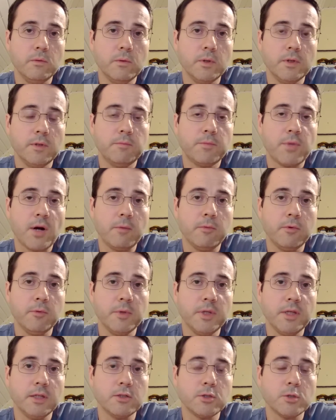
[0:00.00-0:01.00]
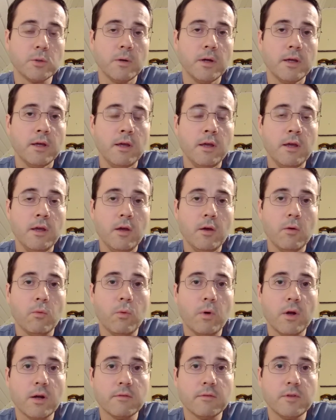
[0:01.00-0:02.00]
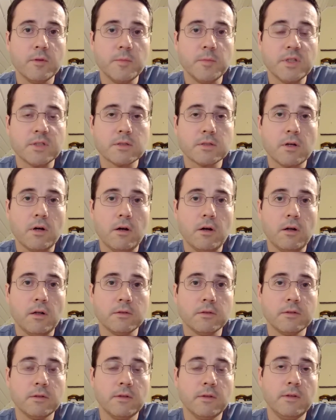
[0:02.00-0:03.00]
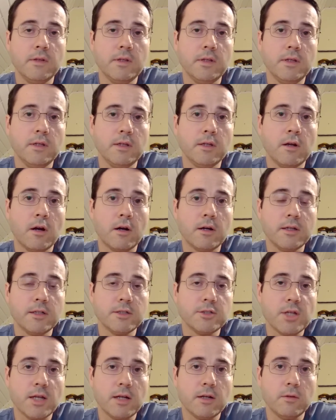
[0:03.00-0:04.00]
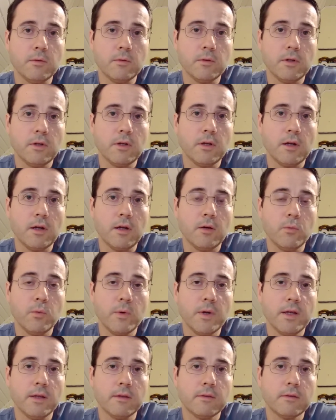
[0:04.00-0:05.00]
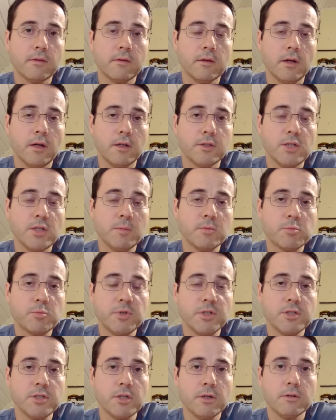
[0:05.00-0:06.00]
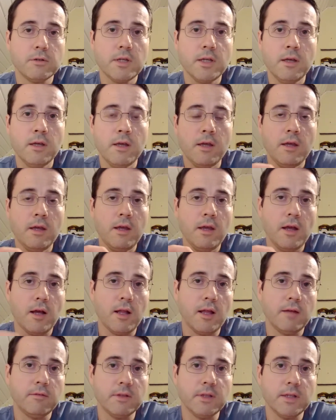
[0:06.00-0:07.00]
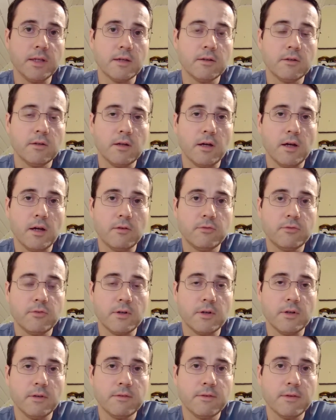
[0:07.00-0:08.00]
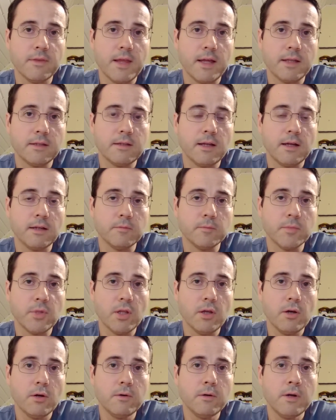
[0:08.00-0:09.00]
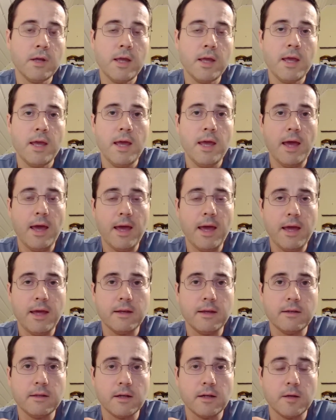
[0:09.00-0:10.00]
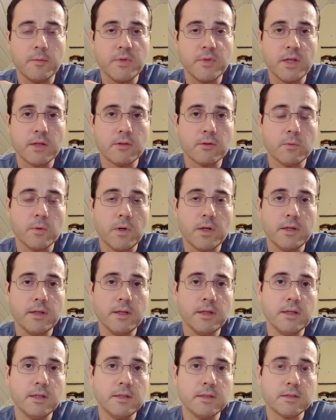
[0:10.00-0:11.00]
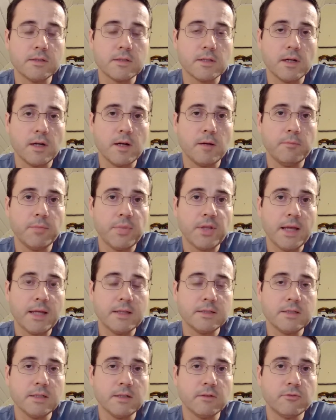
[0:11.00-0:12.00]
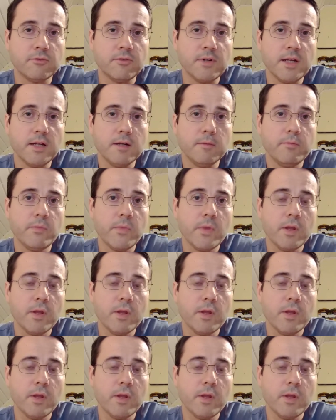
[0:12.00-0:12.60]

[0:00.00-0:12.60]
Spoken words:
would probably enjoy. One of them is called The Gardening Channel with James Prigioni. I'll have a link for that down below. And the other one is Planting Freedom